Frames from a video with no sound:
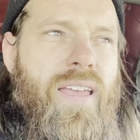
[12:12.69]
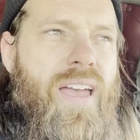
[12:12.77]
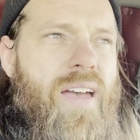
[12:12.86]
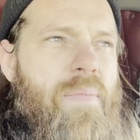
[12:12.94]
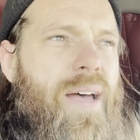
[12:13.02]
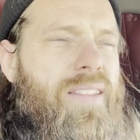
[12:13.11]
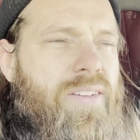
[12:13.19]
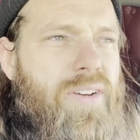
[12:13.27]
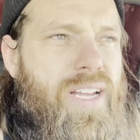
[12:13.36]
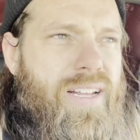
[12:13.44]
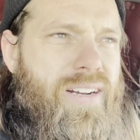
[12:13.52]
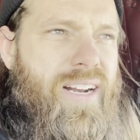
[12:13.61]
about
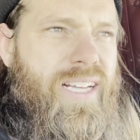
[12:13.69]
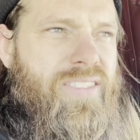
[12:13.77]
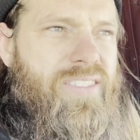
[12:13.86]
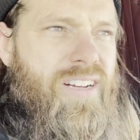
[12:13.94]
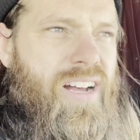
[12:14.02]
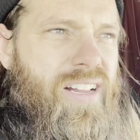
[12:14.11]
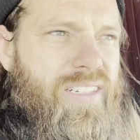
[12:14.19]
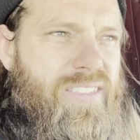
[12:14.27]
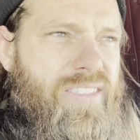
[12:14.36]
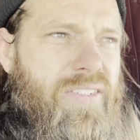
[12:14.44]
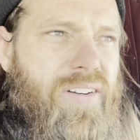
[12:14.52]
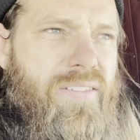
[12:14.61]
$300 extra,
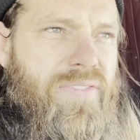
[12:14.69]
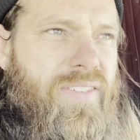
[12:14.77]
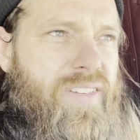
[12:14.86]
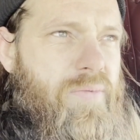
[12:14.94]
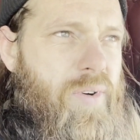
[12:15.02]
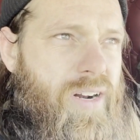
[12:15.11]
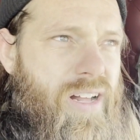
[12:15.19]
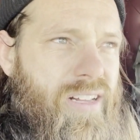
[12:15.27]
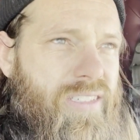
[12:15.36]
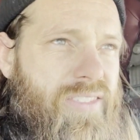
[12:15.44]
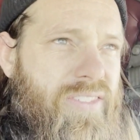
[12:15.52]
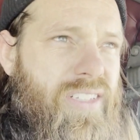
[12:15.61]
$250 more
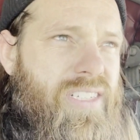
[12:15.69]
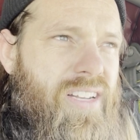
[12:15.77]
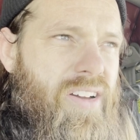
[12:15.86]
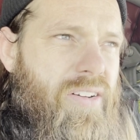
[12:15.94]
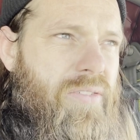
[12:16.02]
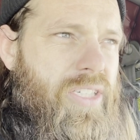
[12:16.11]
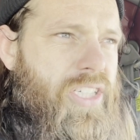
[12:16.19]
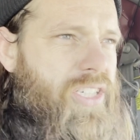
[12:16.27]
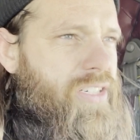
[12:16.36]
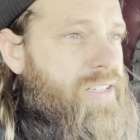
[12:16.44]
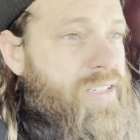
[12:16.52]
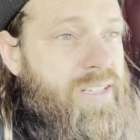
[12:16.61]
for this load, which,
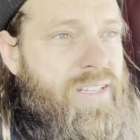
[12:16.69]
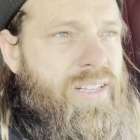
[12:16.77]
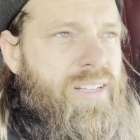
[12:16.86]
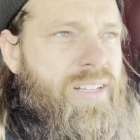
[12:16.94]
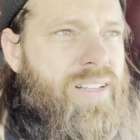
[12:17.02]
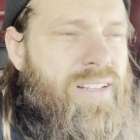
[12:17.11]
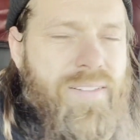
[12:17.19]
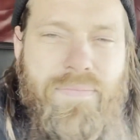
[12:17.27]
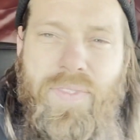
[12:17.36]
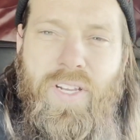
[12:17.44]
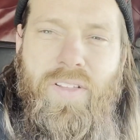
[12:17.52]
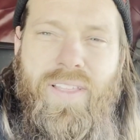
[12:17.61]

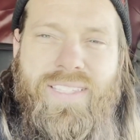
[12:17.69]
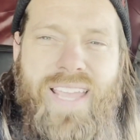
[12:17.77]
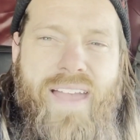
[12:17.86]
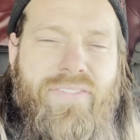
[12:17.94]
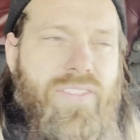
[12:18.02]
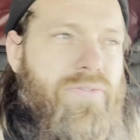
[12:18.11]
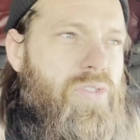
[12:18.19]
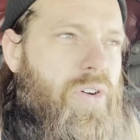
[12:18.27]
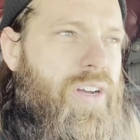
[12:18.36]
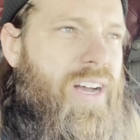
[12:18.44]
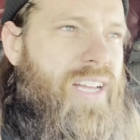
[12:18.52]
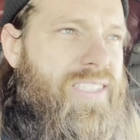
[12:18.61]
that's half the fuel
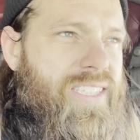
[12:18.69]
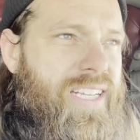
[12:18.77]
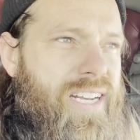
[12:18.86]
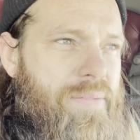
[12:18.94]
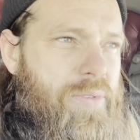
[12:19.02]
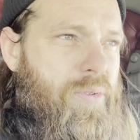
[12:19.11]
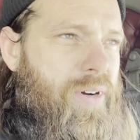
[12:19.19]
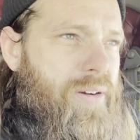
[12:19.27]
cost to get up to where